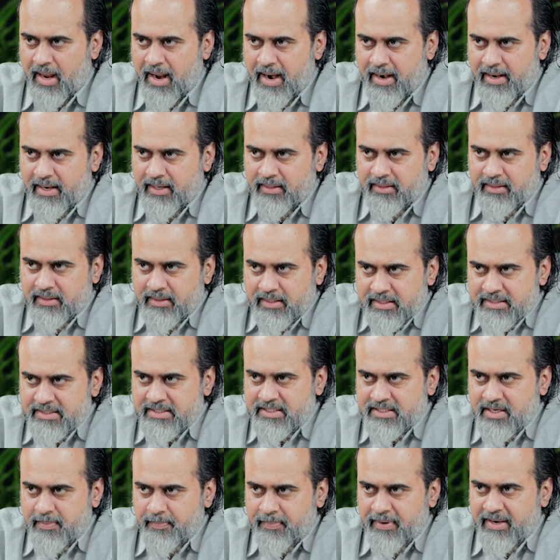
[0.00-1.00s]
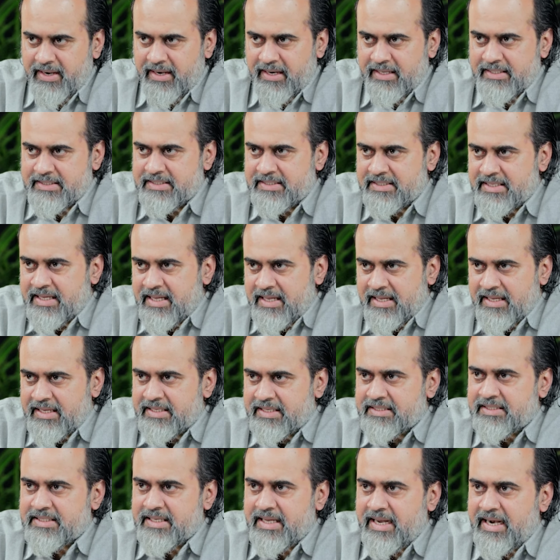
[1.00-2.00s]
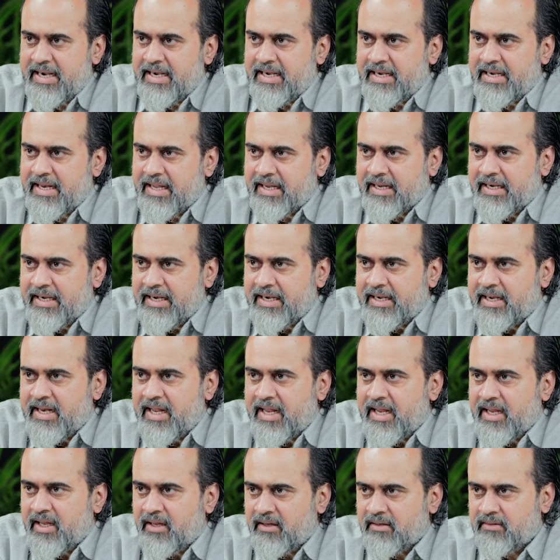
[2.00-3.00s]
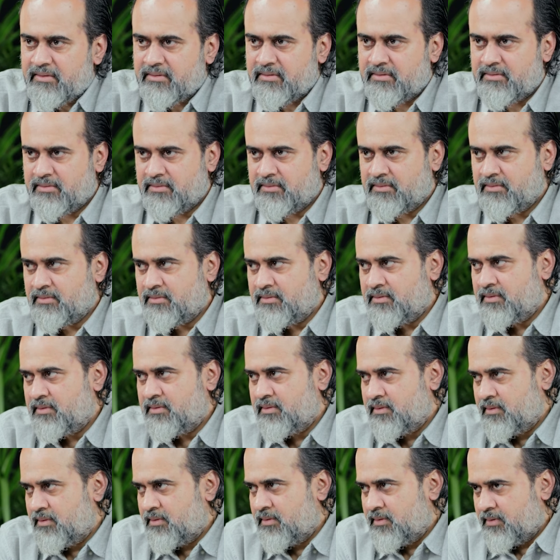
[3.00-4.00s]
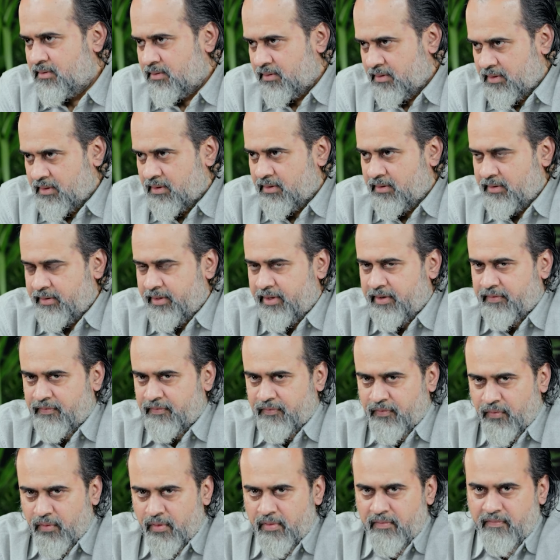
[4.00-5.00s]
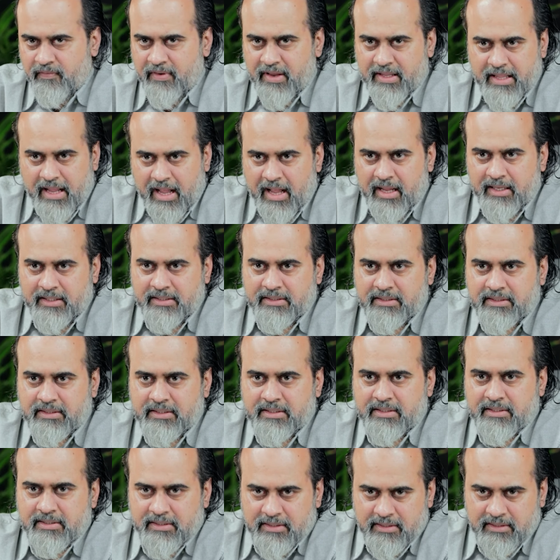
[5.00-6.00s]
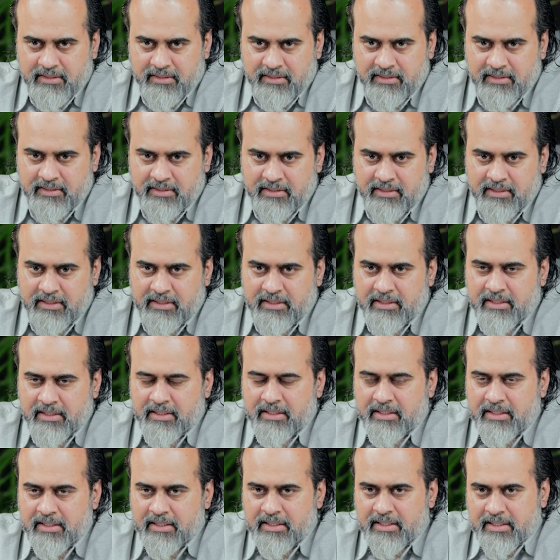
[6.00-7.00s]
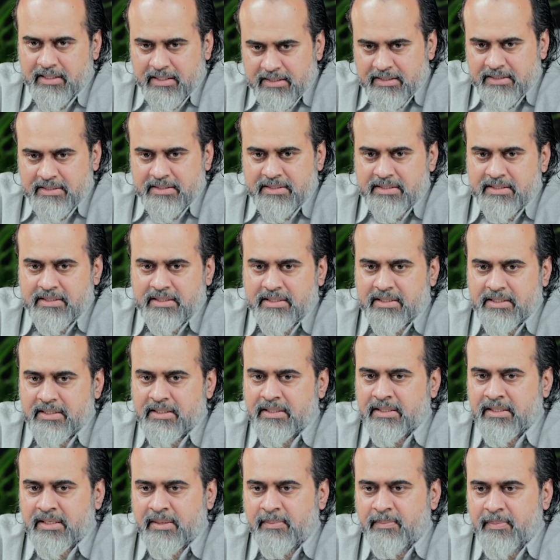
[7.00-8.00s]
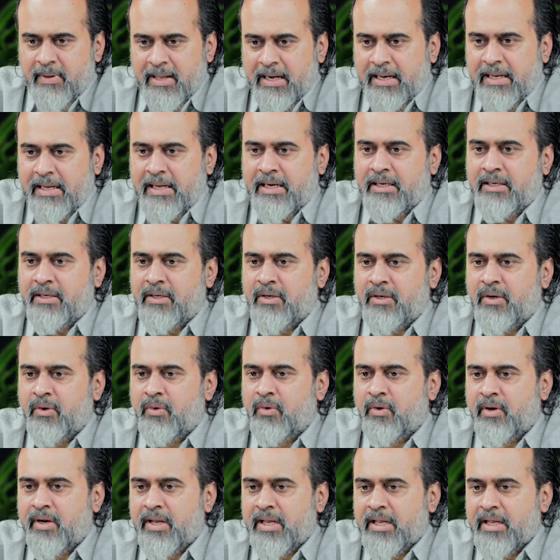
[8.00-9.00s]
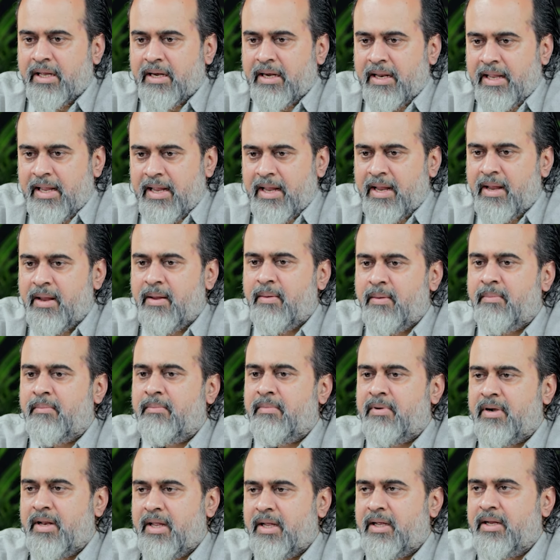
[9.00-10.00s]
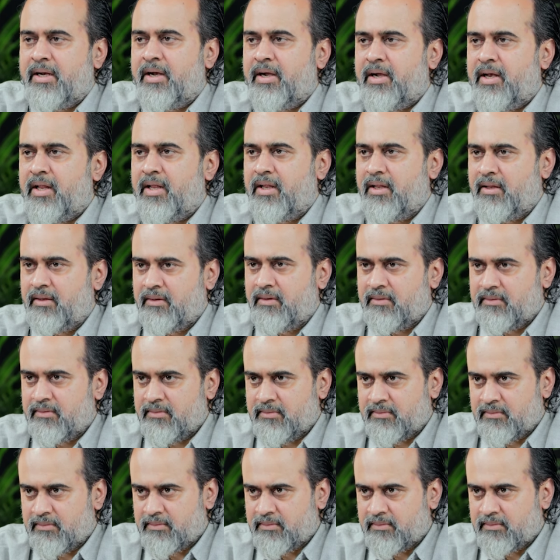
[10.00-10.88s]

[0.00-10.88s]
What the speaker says: And in this dependency is indignity. Therefore, Vedanta is a rebellion to reclaim dignity.